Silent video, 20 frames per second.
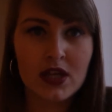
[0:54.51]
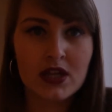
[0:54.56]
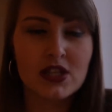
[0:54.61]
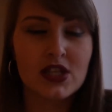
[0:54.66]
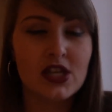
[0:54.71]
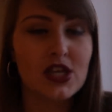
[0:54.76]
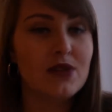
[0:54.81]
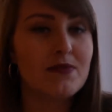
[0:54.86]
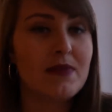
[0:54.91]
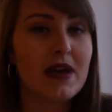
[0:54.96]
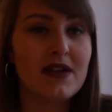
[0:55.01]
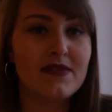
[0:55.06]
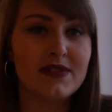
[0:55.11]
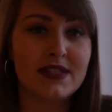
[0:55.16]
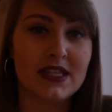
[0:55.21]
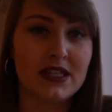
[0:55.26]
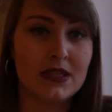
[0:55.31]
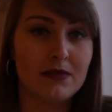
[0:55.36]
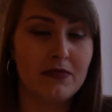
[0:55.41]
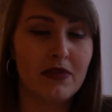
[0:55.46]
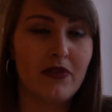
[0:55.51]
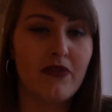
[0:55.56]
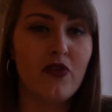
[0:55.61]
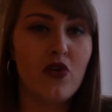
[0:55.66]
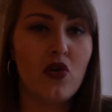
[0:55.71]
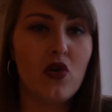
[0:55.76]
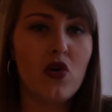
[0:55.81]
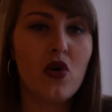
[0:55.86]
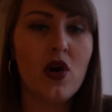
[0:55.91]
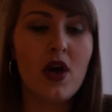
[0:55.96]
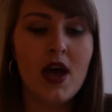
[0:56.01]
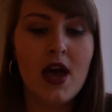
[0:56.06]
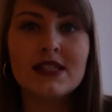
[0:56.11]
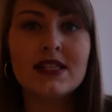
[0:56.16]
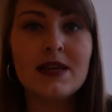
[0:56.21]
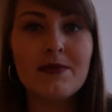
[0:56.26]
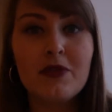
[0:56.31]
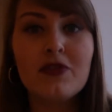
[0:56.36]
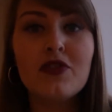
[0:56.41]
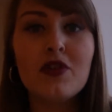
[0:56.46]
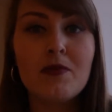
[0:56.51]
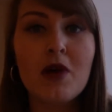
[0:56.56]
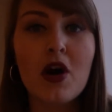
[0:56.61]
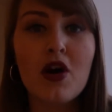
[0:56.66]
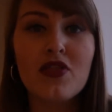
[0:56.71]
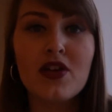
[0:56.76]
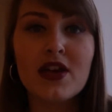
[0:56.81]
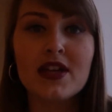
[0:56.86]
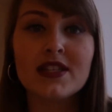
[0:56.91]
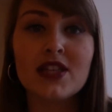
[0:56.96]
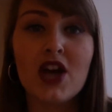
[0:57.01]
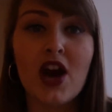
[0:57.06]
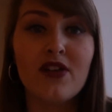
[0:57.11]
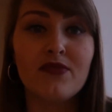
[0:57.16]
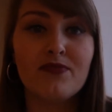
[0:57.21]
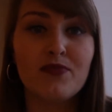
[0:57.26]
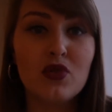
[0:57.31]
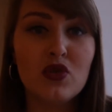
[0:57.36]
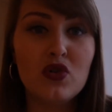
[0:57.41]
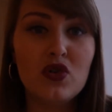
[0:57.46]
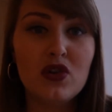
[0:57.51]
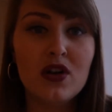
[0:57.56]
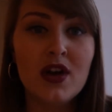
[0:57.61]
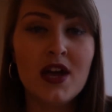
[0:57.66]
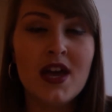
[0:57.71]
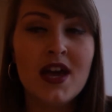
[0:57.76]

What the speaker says: so you may have seen them before. Some of them are things that I've bought